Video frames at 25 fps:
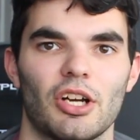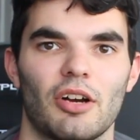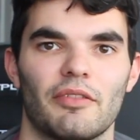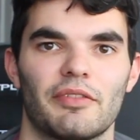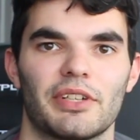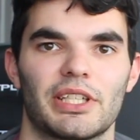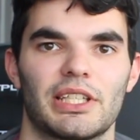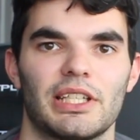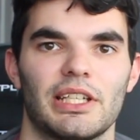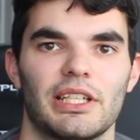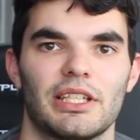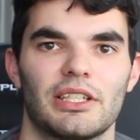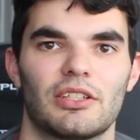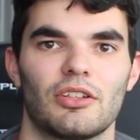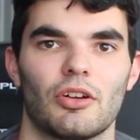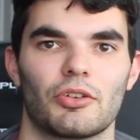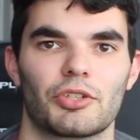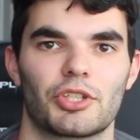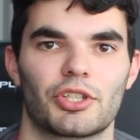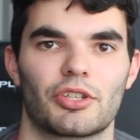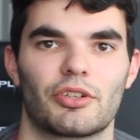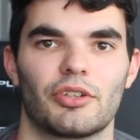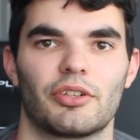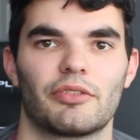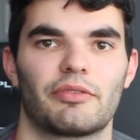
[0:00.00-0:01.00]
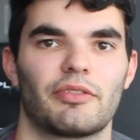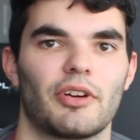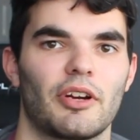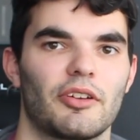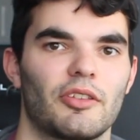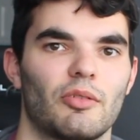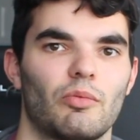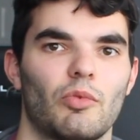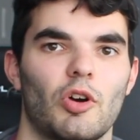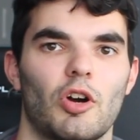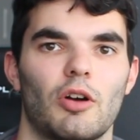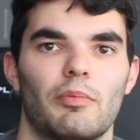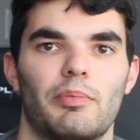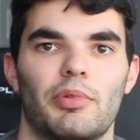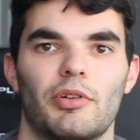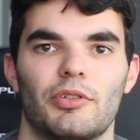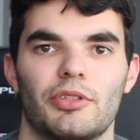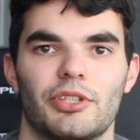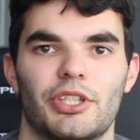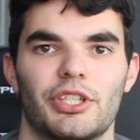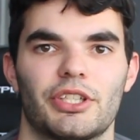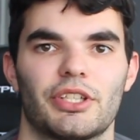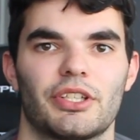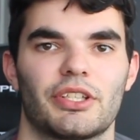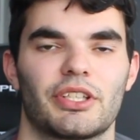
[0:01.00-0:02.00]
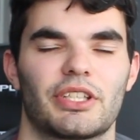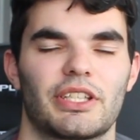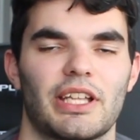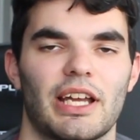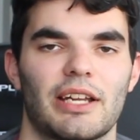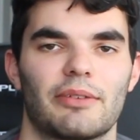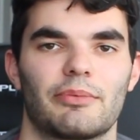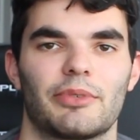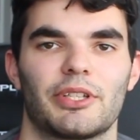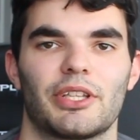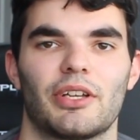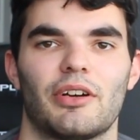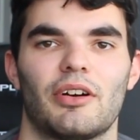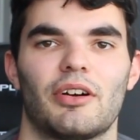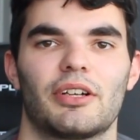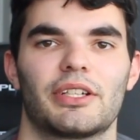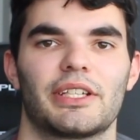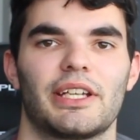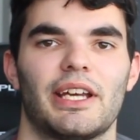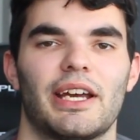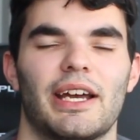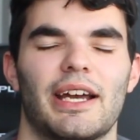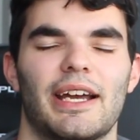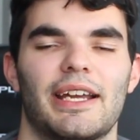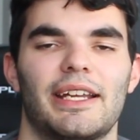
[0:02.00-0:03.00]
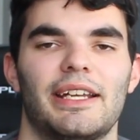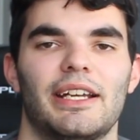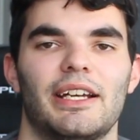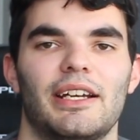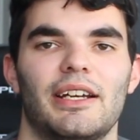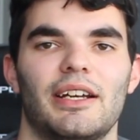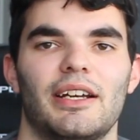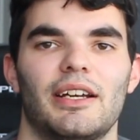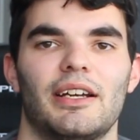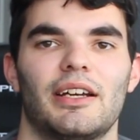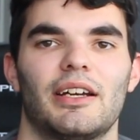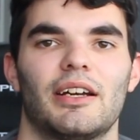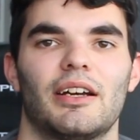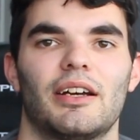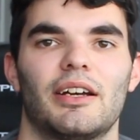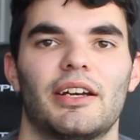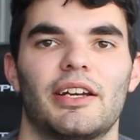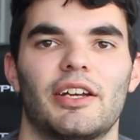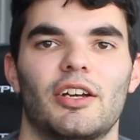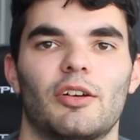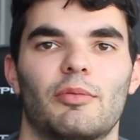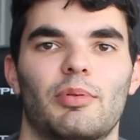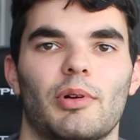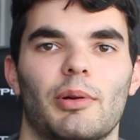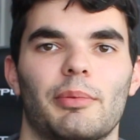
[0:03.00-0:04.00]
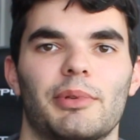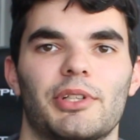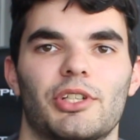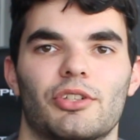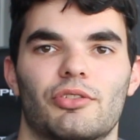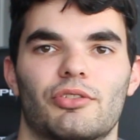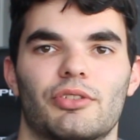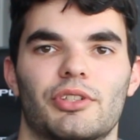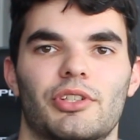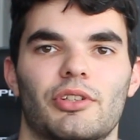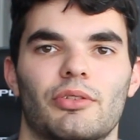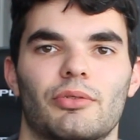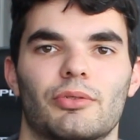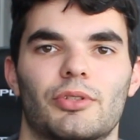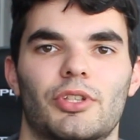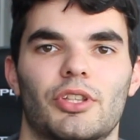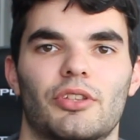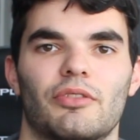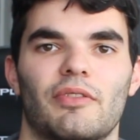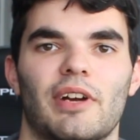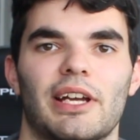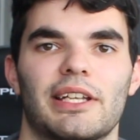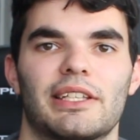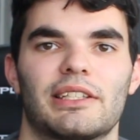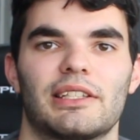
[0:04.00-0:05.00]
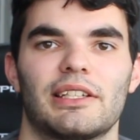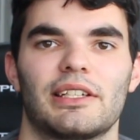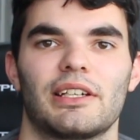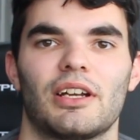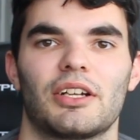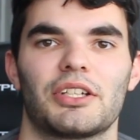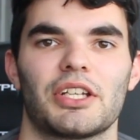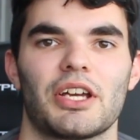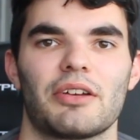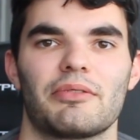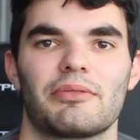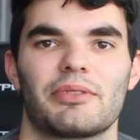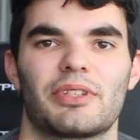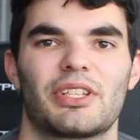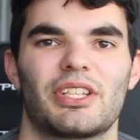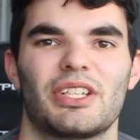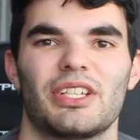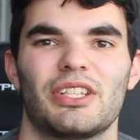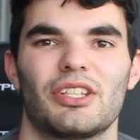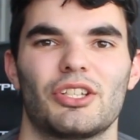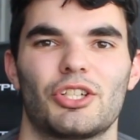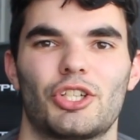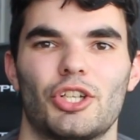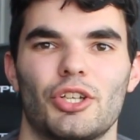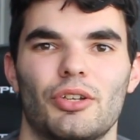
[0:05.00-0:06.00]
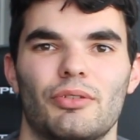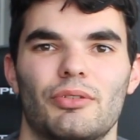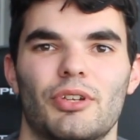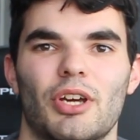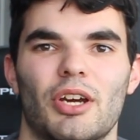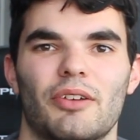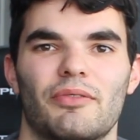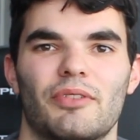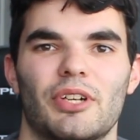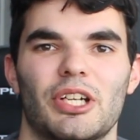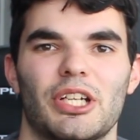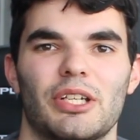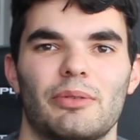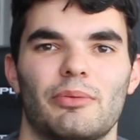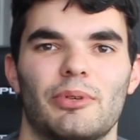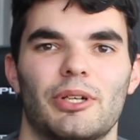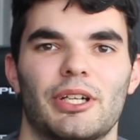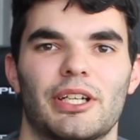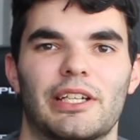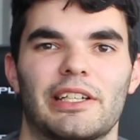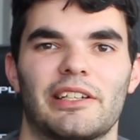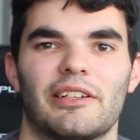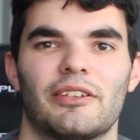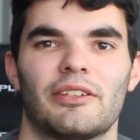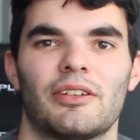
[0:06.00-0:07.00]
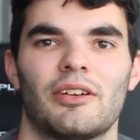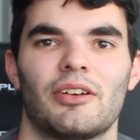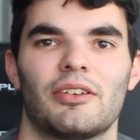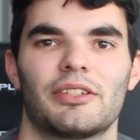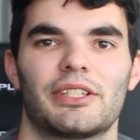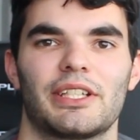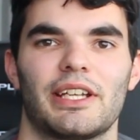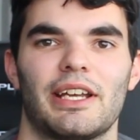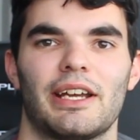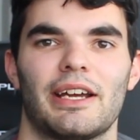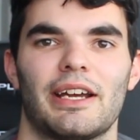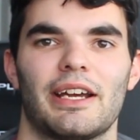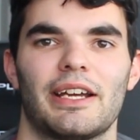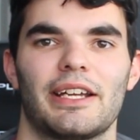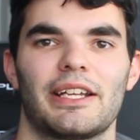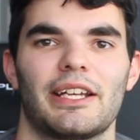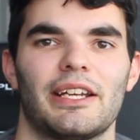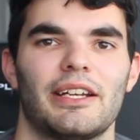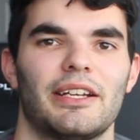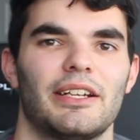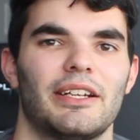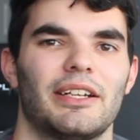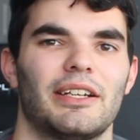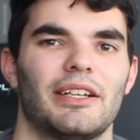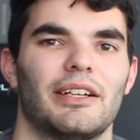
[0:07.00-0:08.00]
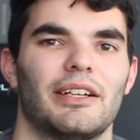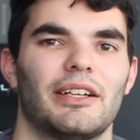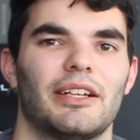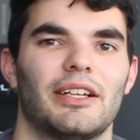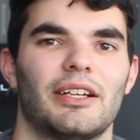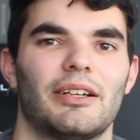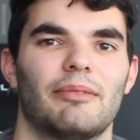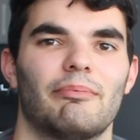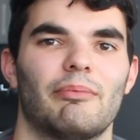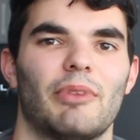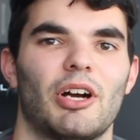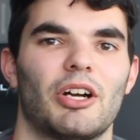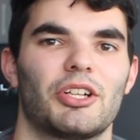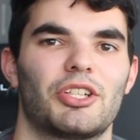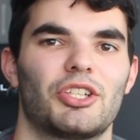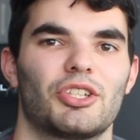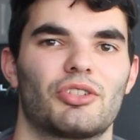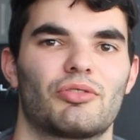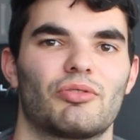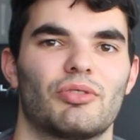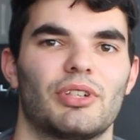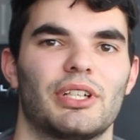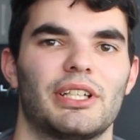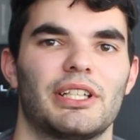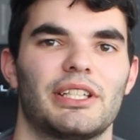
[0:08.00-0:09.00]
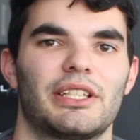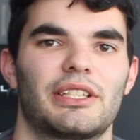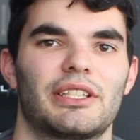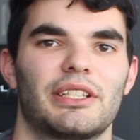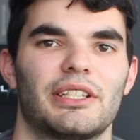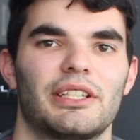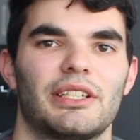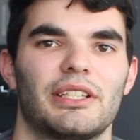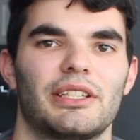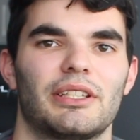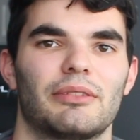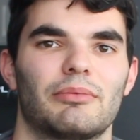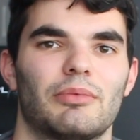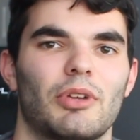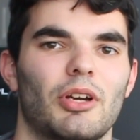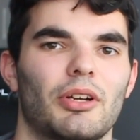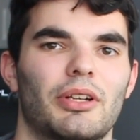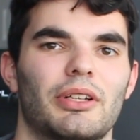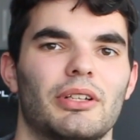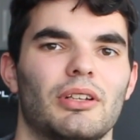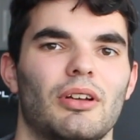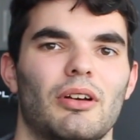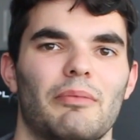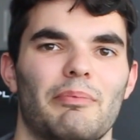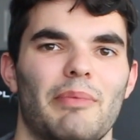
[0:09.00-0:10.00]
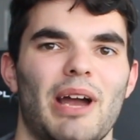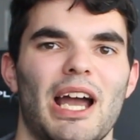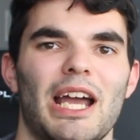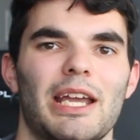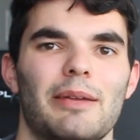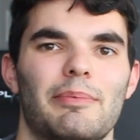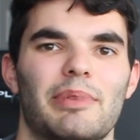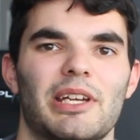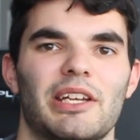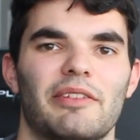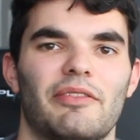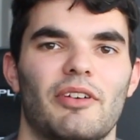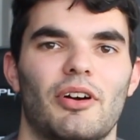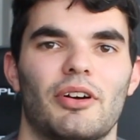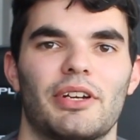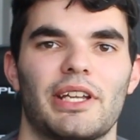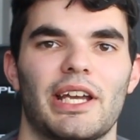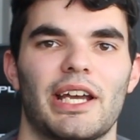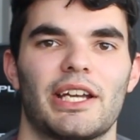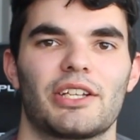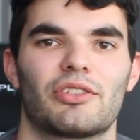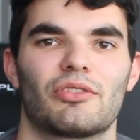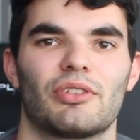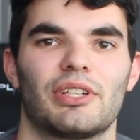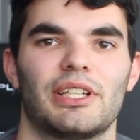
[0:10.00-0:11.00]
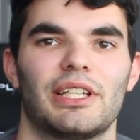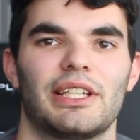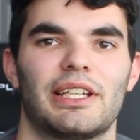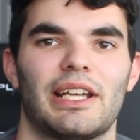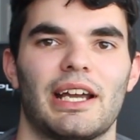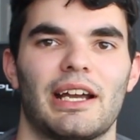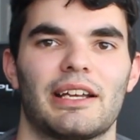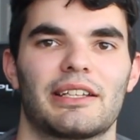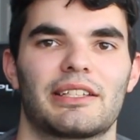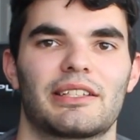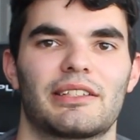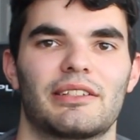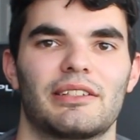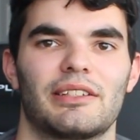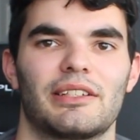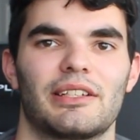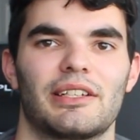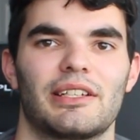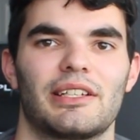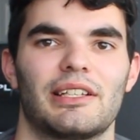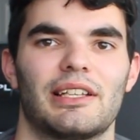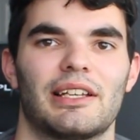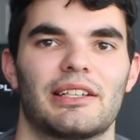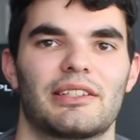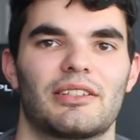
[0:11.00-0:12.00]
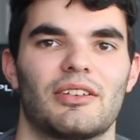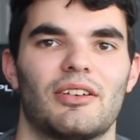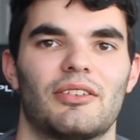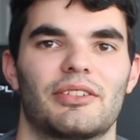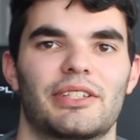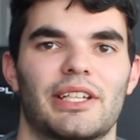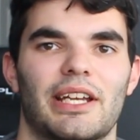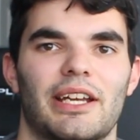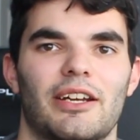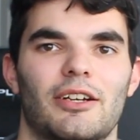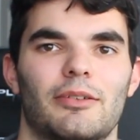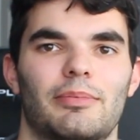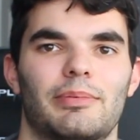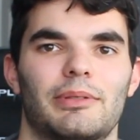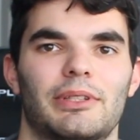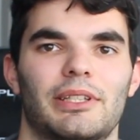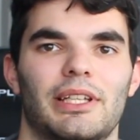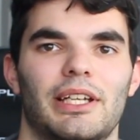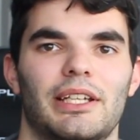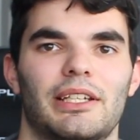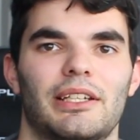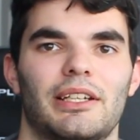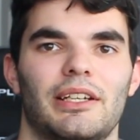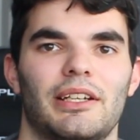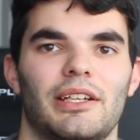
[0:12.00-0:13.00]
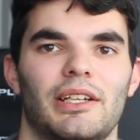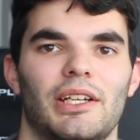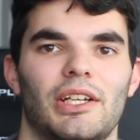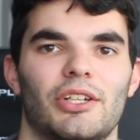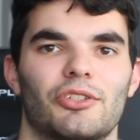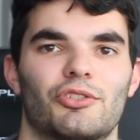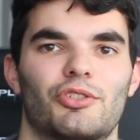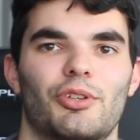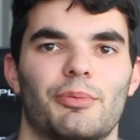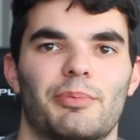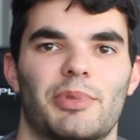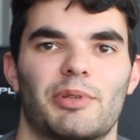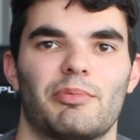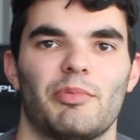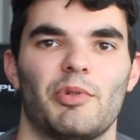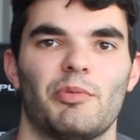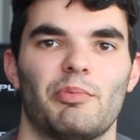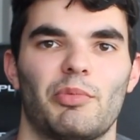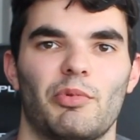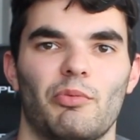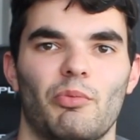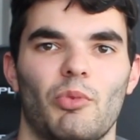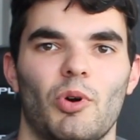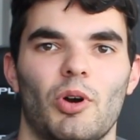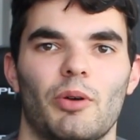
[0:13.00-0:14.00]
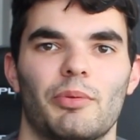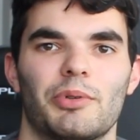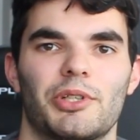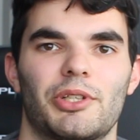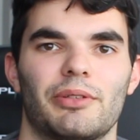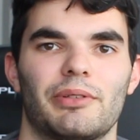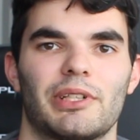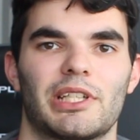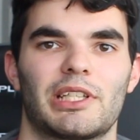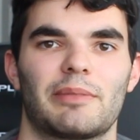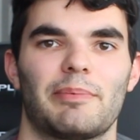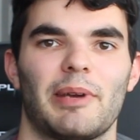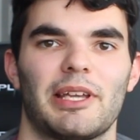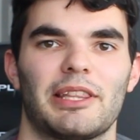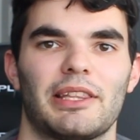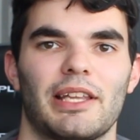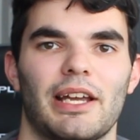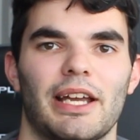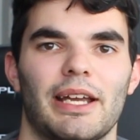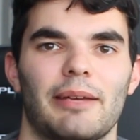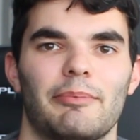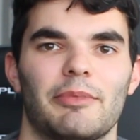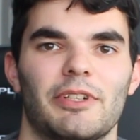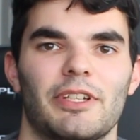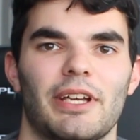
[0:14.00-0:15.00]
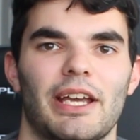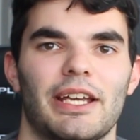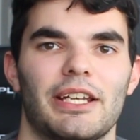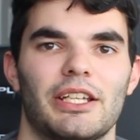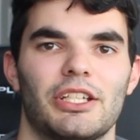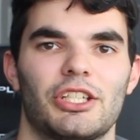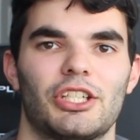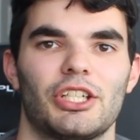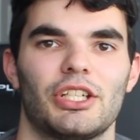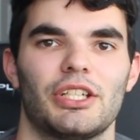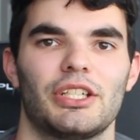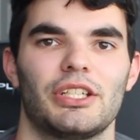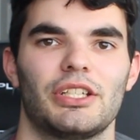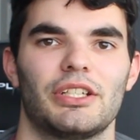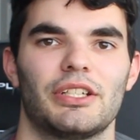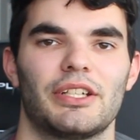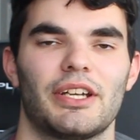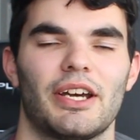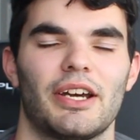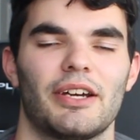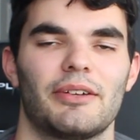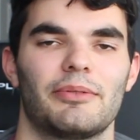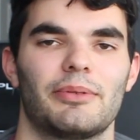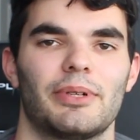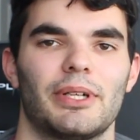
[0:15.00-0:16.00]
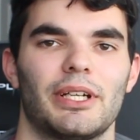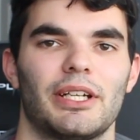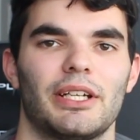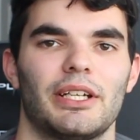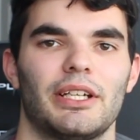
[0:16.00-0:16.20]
Obviously, he's not just going to throw the wild punches and stand with RDA. He'll probably just resort to the wrestling. I don't see the judo really working on RDA. I just really see that. Like maybe if RDA is really gassed and he lets RDA up and then trips him up, why would you expend that energy, you know?